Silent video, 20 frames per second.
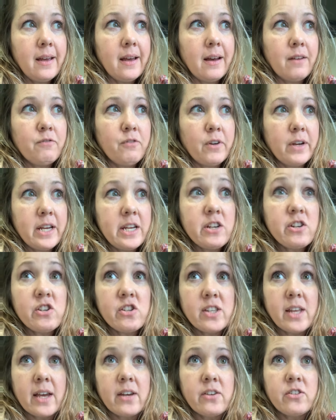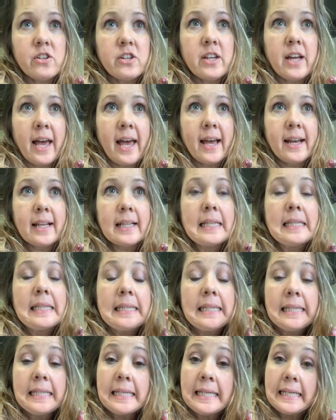For each section, I had at
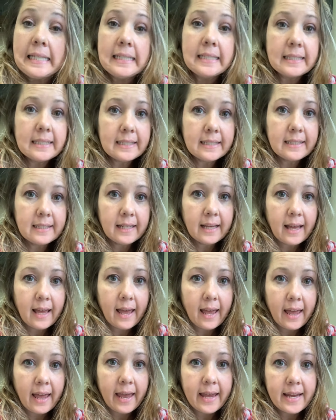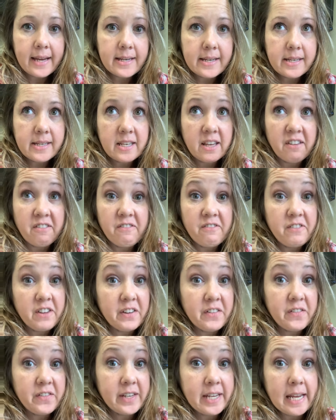least 8 to
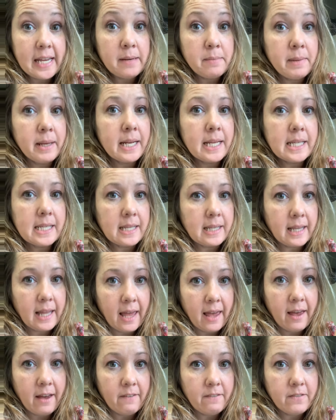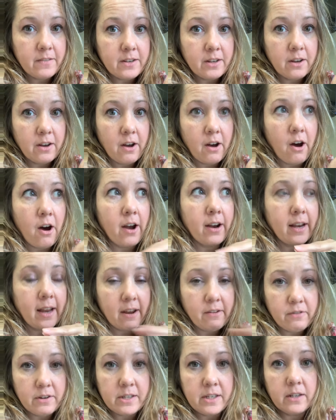15 minutes left on
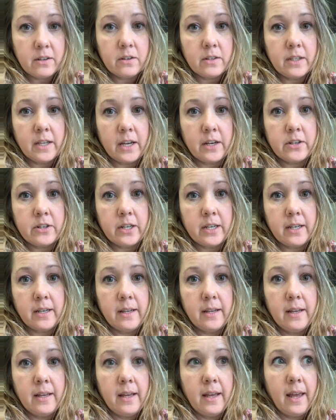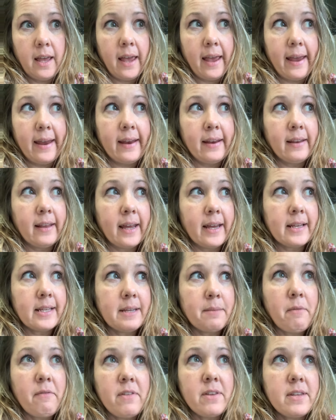every single section. And like
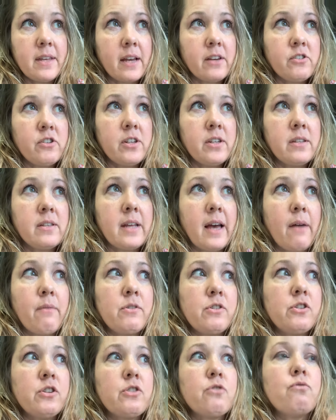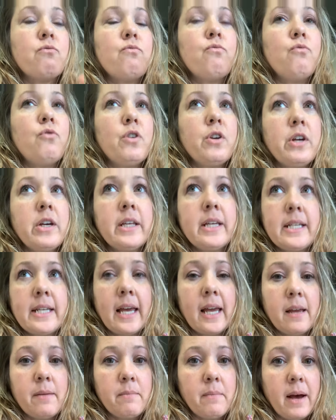some of the sections, I was just really
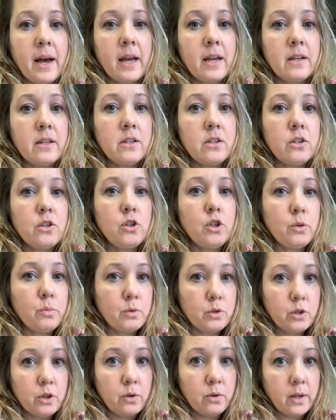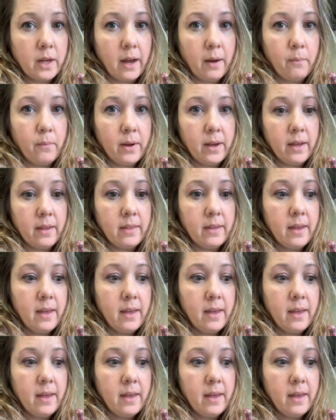taking my super slow time with.